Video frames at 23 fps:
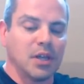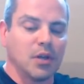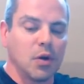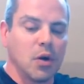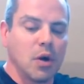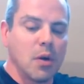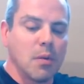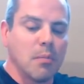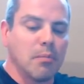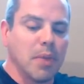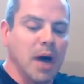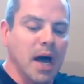you
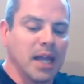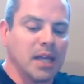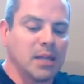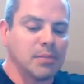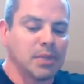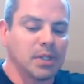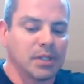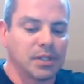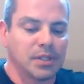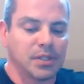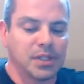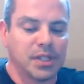know
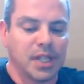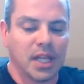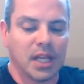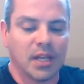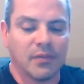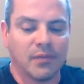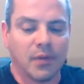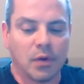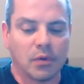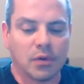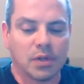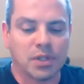bodybuilders
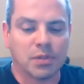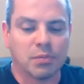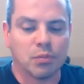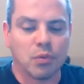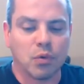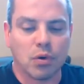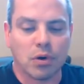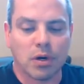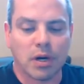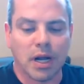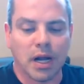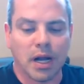tend to focus
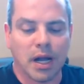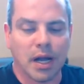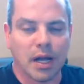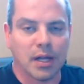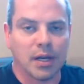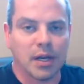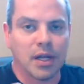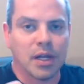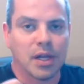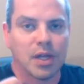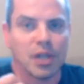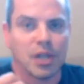more
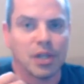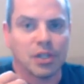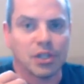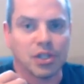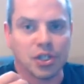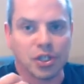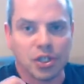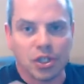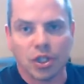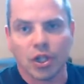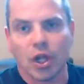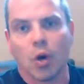on
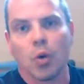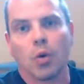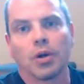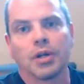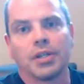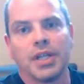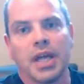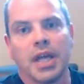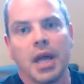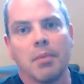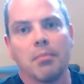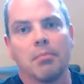
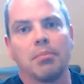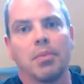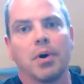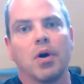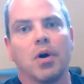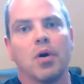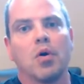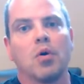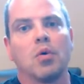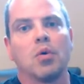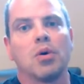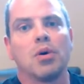slower
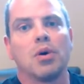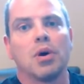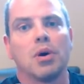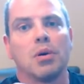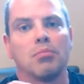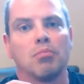tempo